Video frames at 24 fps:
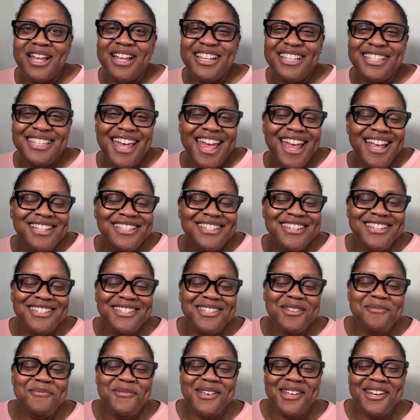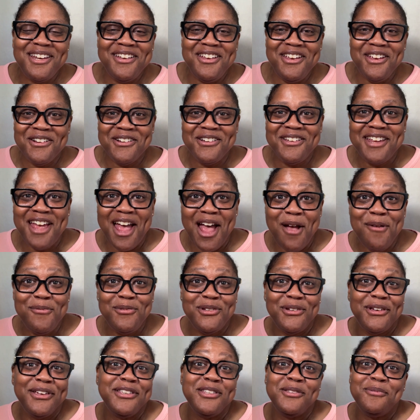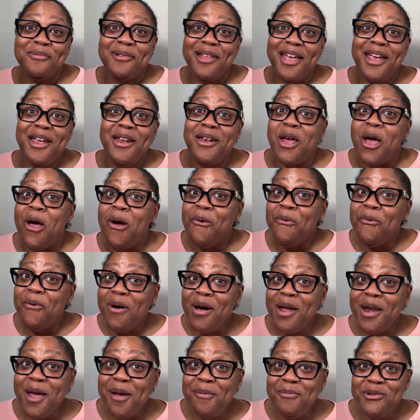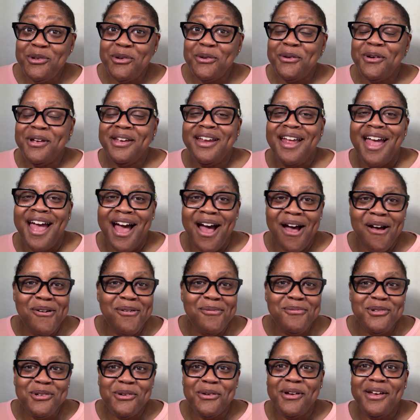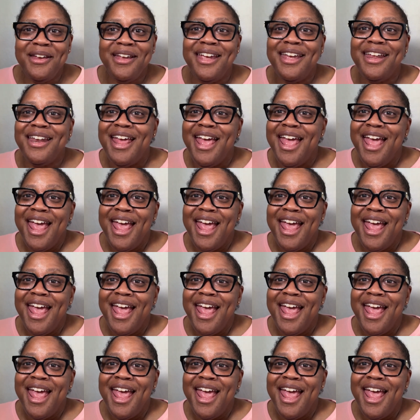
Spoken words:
take just a bit of your time to explain what I'm doing, how I'm doing it,